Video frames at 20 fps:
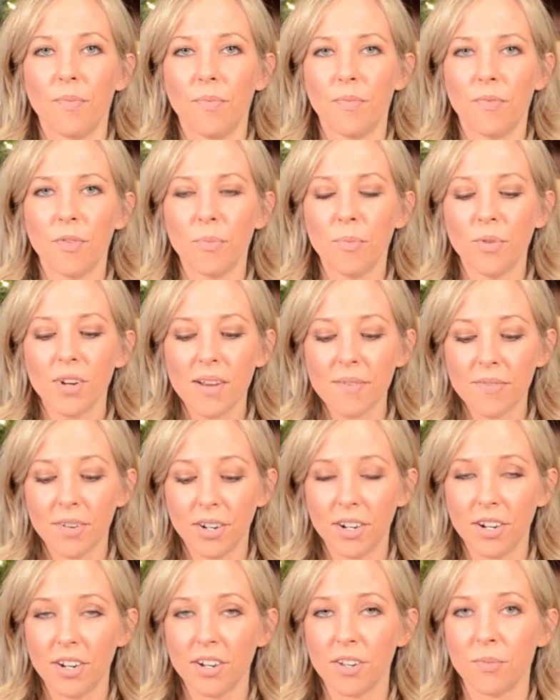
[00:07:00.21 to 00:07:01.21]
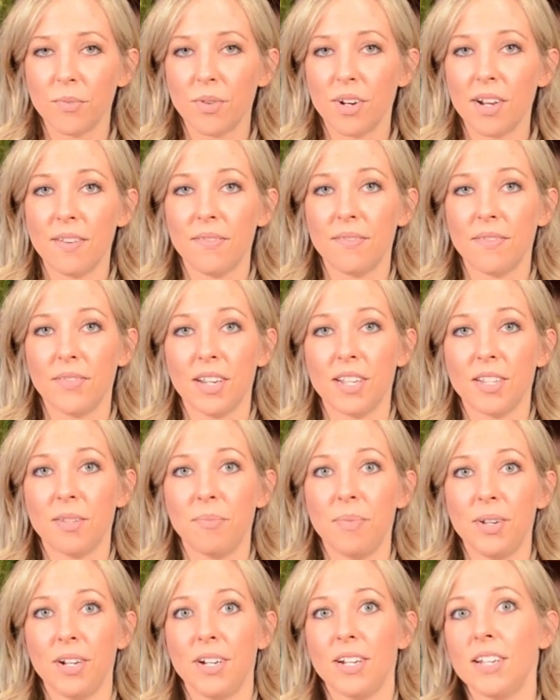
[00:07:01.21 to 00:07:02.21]
from what I've heard and what I've
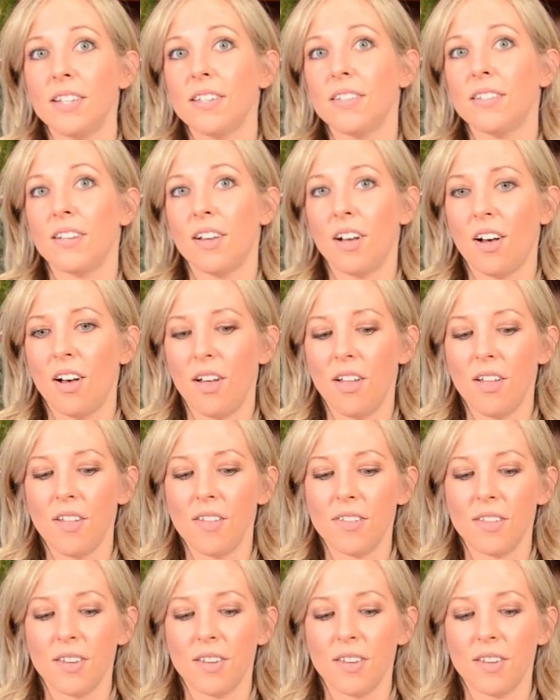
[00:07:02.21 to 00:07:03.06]
experienced, all the